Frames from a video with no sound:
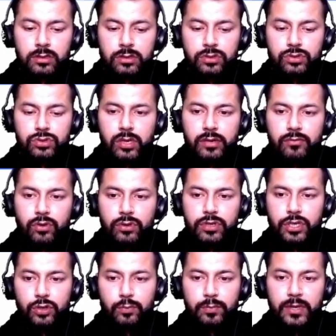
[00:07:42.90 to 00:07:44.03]
So I
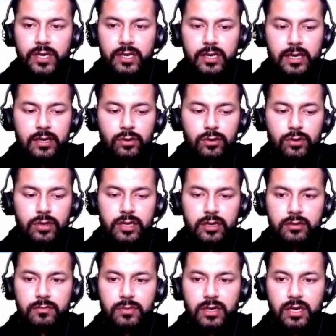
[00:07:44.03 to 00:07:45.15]
wanted to print hello here,
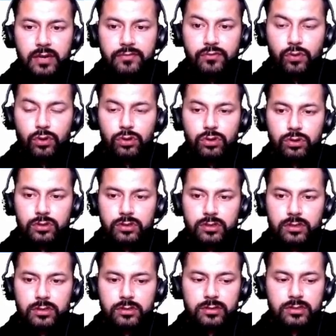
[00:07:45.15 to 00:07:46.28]
but I forgot
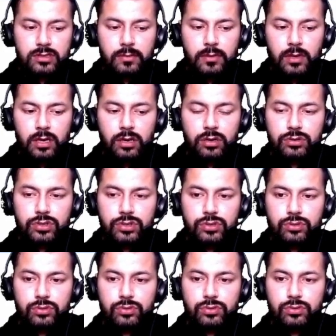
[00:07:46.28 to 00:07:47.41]
somehow
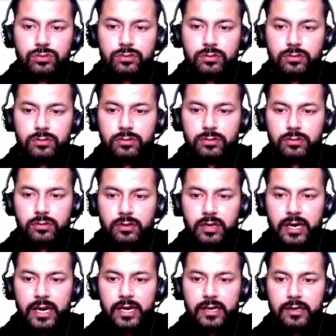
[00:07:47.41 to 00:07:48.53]
to
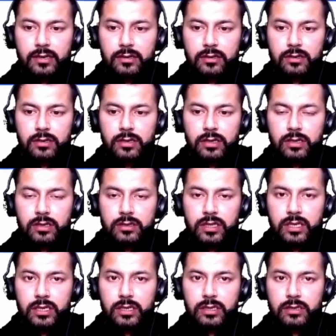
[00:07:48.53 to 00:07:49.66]
write
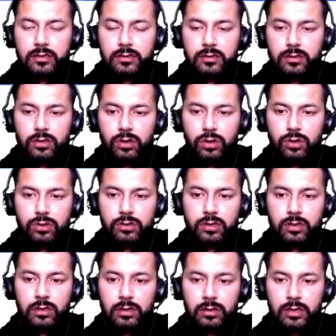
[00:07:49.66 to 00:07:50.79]
the code,
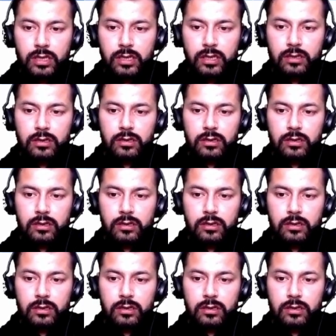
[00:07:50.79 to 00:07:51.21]
the